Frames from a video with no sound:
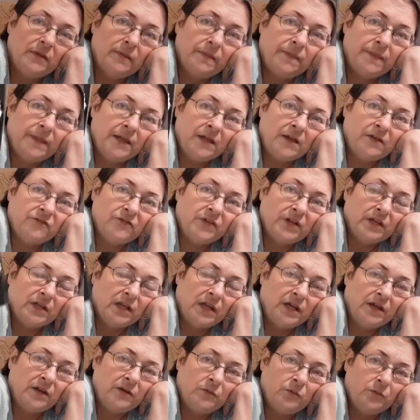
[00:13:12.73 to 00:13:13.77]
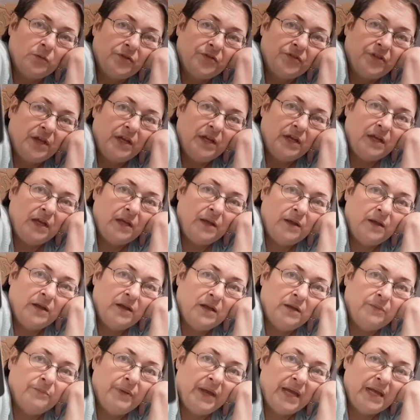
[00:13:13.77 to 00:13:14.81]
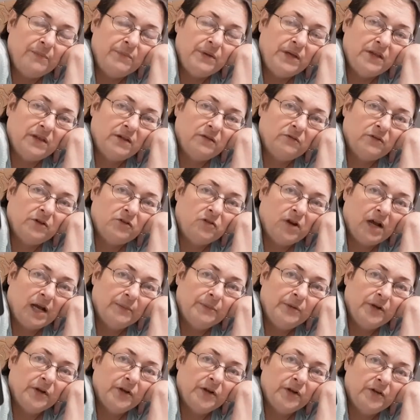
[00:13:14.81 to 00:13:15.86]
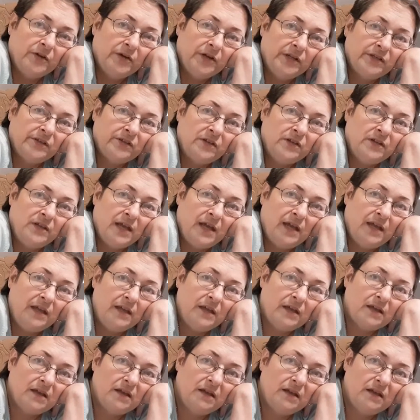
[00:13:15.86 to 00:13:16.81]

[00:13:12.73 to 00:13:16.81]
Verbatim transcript: Think of it like with a baby that would grab your earrings and yank.